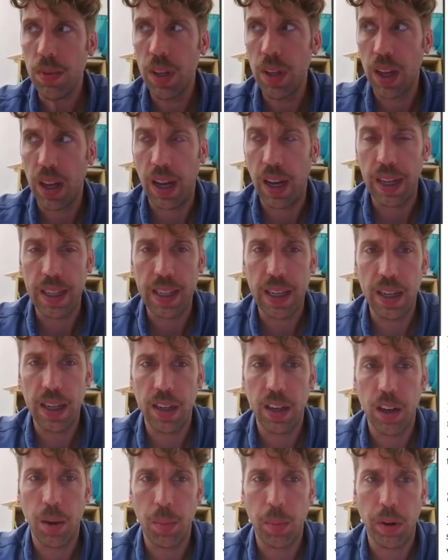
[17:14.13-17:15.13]
I got a
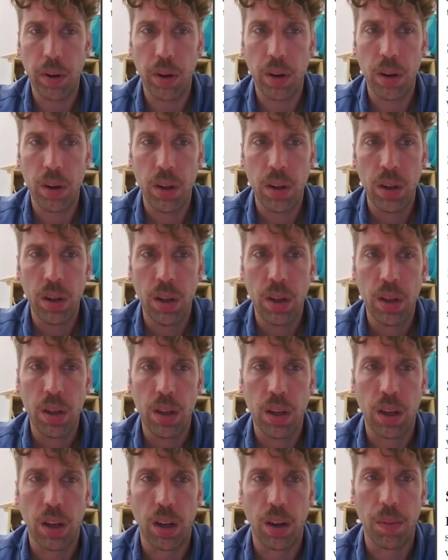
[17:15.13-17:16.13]
number.
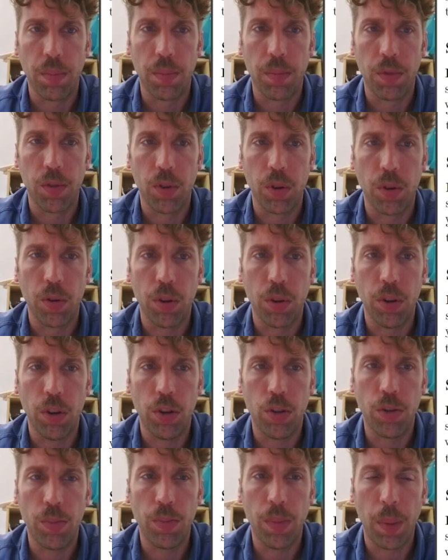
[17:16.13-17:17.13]
So you
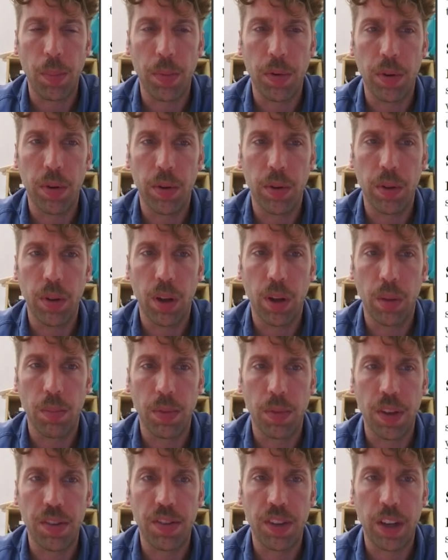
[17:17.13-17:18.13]
should remember
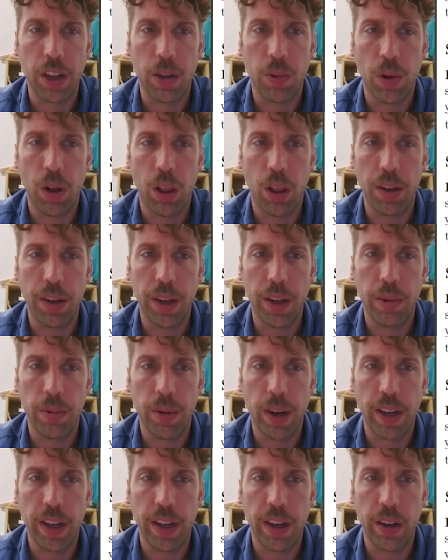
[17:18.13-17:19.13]
this inequality
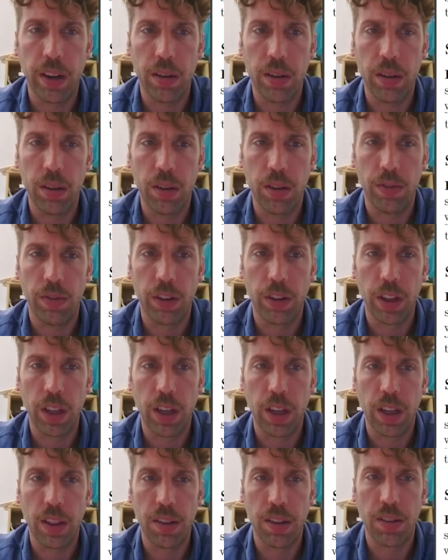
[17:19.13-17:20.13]
right here. If you click
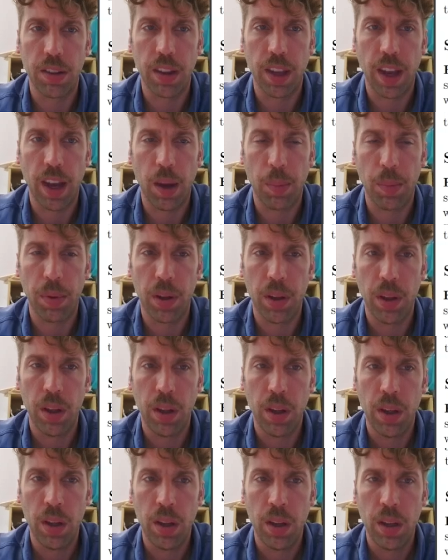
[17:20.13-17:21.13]
on this in the app,
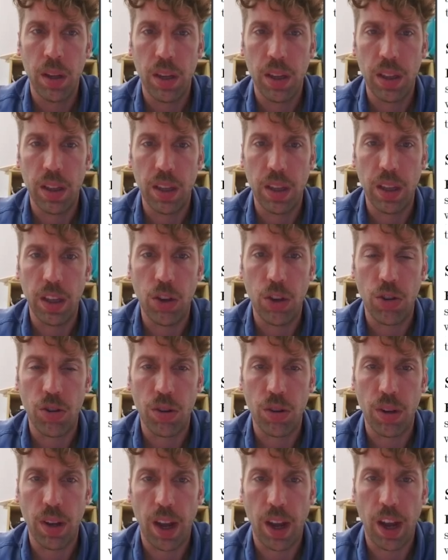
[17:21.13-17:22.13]
you
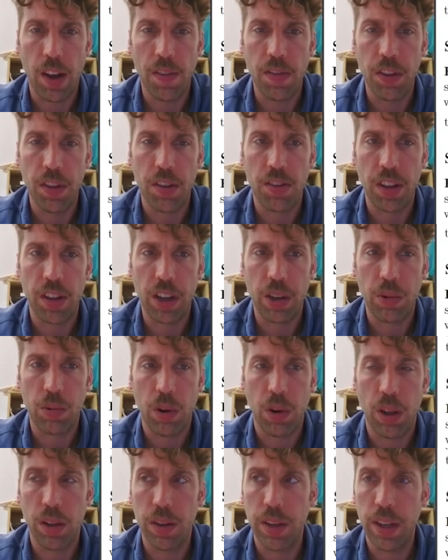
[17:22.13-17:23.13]
should have this
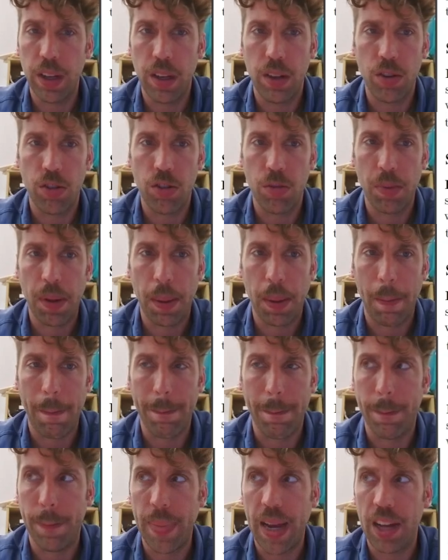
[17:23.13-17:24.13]
inequality should be
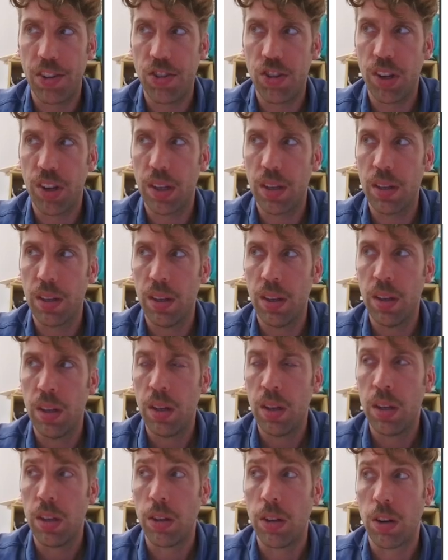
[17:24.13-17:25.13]
matching
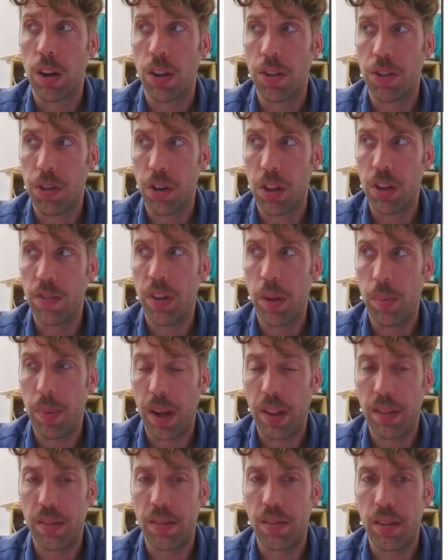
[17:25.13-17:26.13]
your alternative
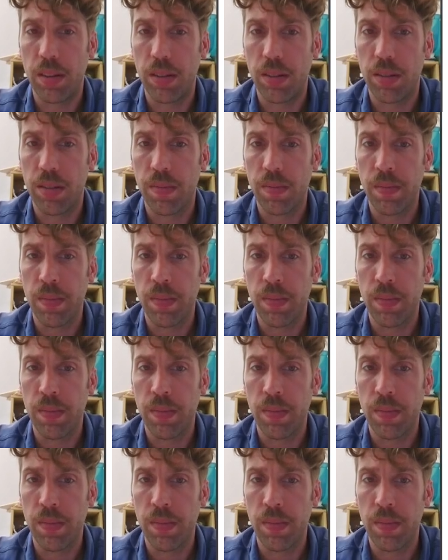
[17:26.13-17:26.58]
hypothesis.